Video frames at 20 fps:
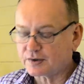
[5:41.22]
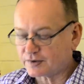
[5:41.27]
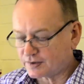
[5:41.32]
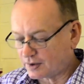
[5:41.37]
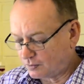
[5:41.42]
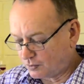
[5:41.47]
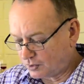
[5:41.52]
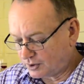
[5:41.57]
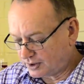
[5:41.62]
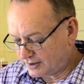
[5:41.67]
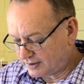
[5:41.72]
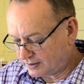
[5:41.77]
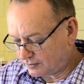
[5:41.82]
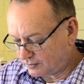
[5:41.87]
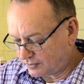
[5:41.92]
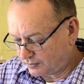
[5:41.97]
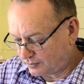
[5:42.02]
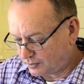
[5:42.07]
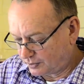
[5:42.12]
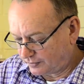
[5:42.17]
So what is it
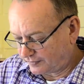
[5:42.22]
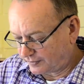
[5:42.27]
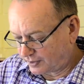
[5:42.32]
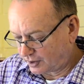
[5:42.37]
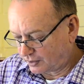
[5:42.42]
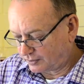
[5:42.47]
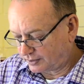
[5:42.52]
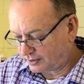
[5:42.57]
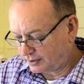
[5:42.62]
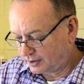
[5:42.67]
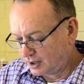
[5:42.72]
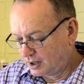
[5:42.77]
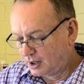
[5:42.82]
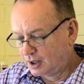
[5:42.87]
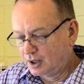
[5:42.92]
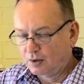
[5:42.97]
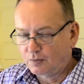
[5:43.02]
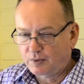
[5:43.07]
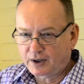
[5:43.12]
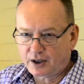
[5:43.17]
with Wilfred Owen?
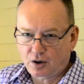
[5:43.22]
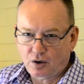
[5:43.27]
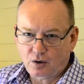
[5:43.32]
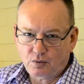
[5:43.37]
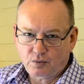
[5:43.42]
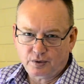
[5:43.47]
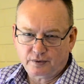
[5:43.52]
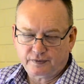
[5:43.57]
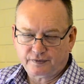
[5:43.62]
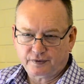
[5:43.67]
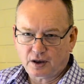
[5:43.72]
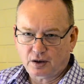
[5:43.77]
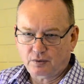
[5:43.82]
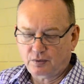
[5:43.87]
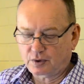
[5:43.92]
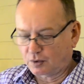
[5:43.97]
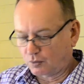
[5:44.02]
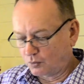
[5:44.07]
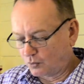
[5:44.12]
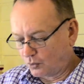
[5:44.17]
We call Wilfred
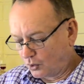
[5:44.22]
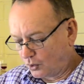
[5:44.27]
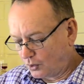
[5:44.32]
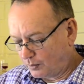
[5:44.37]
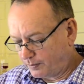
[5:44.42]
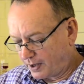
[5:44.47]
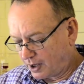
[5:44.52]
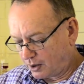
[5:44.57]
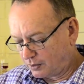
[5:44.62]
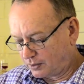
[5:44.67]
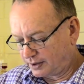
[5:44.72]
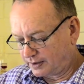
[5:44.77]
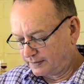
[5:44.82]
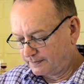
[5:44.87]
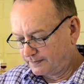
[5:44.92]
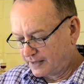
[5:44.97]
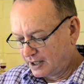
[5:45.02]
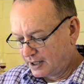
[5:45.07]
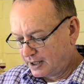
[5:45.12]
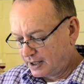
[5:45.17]
Owen a war poet,
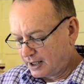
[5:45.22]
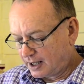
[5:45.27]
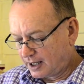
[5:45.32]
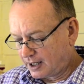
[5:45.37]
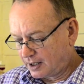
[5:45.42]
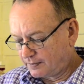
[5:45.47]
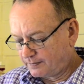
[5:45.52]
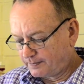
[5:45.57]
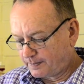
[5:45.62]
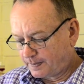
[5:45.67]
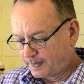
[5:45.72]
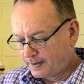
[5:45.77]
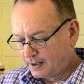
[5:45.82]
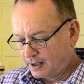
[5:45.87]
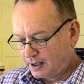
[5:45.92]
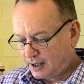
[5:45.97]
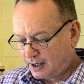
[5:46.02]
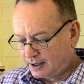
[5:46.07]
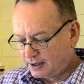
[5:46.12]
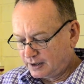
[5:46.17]
and
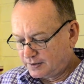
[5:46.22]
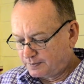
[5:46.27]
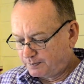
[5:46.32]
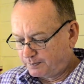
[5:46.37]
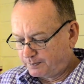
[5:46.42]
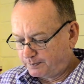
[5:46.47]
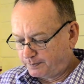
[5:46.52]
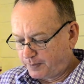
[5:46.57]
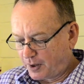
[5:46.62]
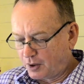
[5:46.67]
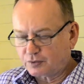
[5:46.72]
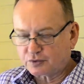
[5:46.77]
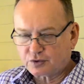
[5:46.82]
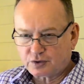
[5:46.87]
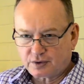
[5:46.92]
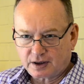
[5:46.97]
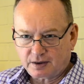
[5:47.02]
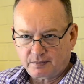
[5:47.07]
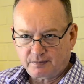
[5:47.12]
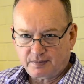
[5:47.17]
his
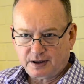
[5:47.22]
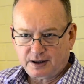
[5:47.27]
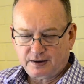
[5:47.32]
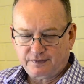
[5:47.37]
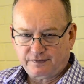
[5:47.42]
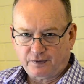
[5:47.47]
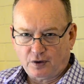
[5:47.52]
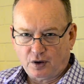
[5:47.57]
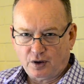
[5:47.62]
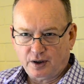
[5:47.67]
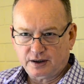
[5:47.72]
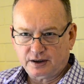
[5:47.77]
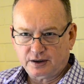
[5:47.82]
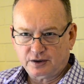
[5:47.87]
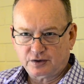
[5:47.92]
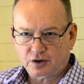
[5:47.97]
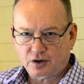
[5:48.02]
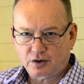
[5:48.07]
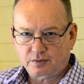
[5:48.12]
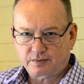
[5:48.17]
poetry can be defined
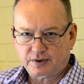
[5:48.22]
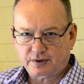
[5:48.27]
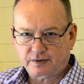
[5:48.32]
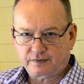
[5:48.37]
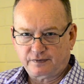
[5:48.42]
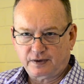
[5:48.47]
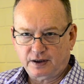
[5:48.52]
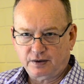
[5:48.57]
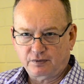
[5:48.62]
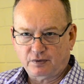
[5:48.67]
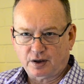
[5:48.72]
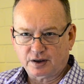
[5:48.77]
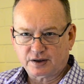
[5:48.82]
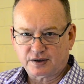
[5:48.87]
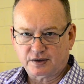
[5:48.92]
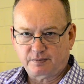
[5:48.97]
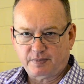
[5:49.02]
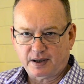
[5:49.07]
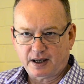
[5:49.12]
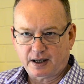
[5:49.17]
in terms of he
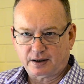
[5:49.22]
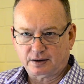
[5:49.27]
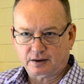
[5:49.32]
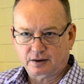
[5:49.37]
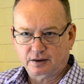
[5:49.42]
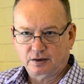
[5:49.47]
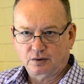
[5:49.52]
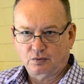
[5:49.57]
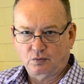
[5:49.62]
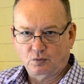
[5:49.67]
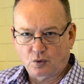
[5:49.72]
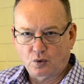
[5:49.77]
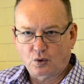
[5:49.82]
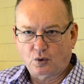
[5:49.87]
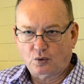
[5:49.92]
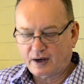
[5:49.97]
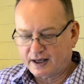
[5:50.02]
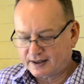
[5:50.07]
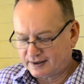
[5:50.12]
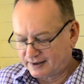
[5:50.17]
writes about
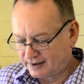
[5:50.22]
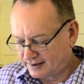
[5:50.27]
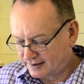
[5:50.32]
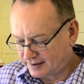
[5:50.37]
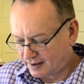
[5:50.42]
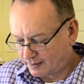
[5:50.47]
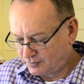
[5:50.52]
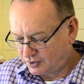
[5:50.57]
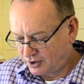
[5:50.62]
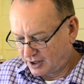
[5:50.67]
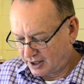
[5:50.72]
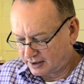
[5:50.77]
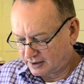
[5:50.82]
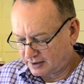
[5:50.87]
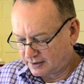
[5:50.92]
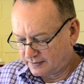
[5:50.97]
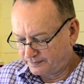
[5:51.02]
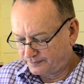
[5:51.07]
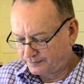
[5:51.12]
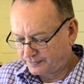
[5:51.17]
war as a
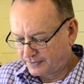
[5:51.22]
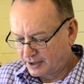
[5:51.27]
subject.